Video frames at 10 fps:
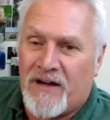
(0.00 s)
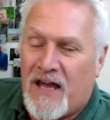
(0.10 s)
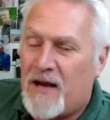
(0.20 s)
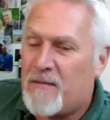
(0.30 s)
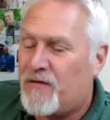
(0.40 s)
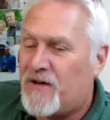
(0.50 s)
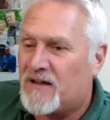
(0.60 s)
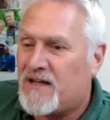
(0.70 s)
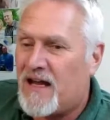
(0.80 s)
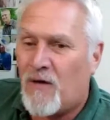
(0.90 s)
came to
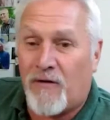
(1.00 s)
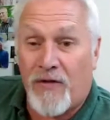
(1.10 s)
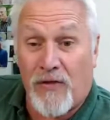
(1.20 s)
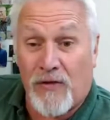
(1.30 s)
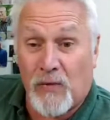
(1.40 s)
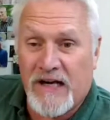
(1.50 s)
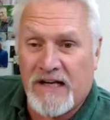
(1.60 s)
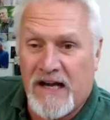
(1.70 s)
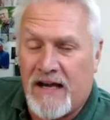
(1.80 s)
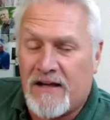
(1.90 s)
field day over the three
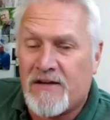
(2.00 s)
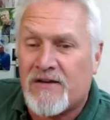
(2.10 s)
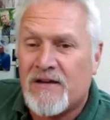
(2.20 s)
days,